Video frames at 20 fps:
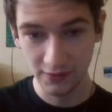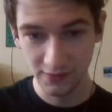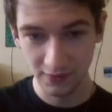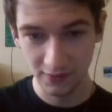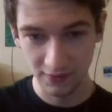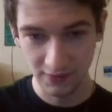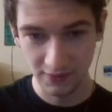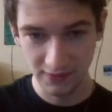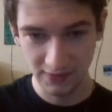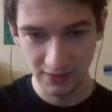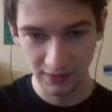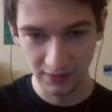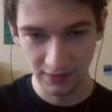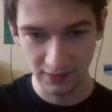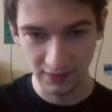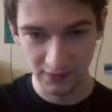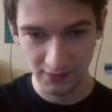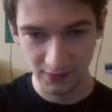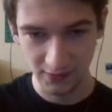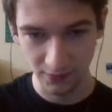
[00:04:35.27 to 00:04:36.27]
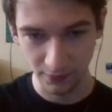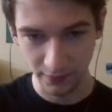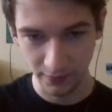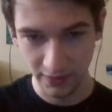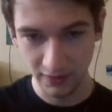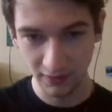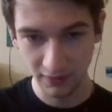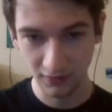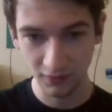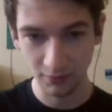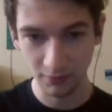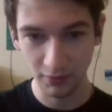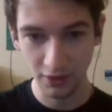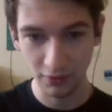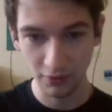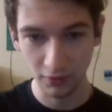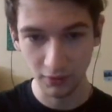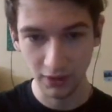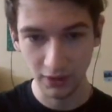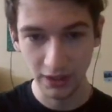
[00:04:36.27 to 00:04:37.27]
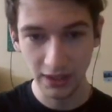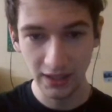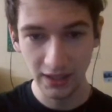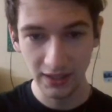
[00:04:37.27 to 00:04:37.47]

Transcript: So let's take this 3 in the middle.